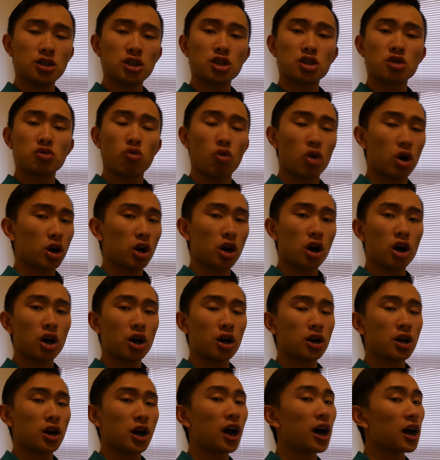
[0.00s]
Just work
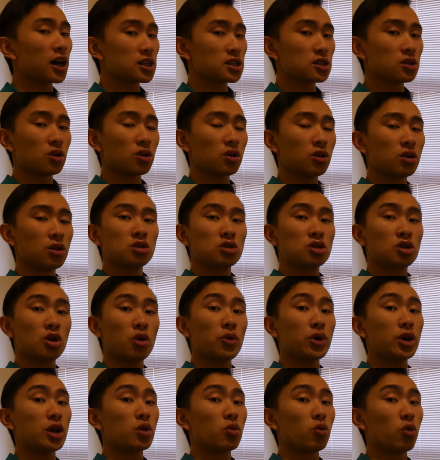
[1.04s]
hard, hustle, so
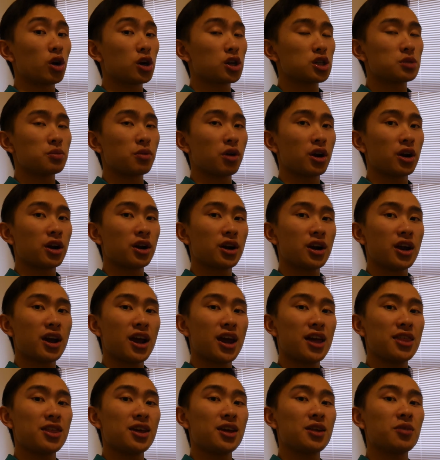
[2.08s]
we can work smart
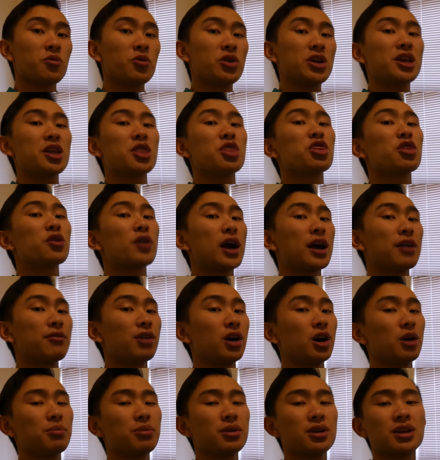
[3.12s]
and then we can thrive
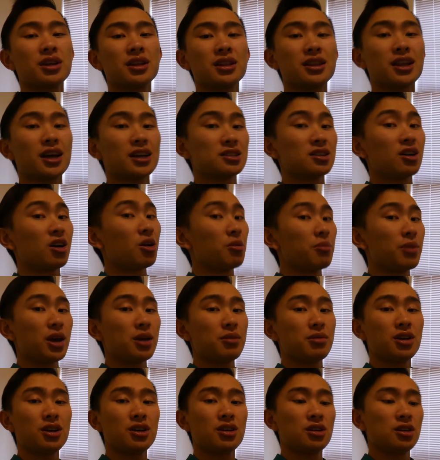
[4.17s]
up. That's all,
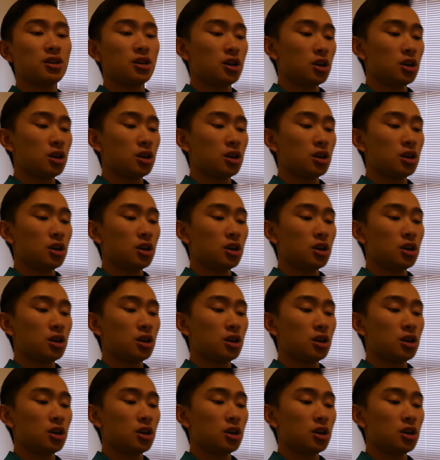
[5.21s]
baby.